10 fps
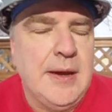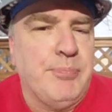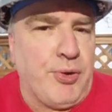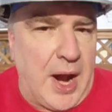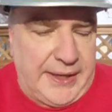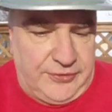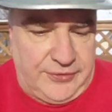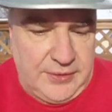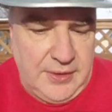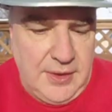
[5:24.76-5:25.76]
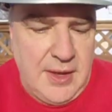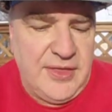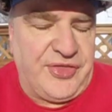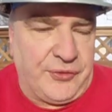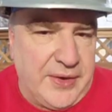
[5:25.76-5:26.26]
Price,
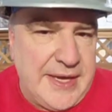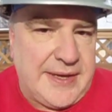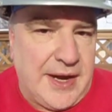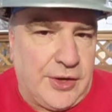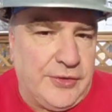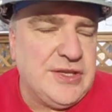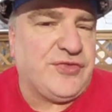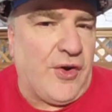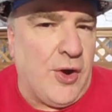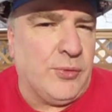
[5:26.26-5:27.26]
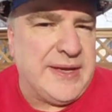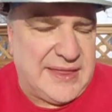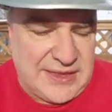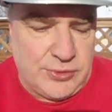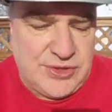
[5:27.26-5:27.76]
3 carries for only
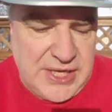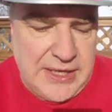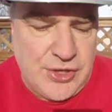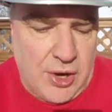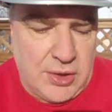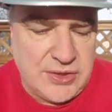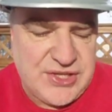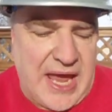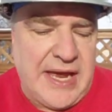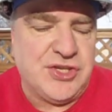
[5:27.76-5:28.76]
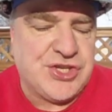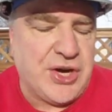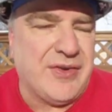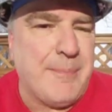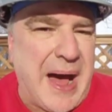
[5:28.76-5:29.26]
13 yards, and
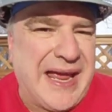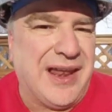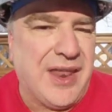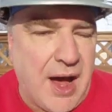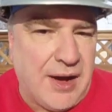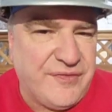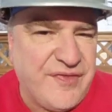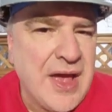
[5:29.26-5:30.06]
Jeremiah Love,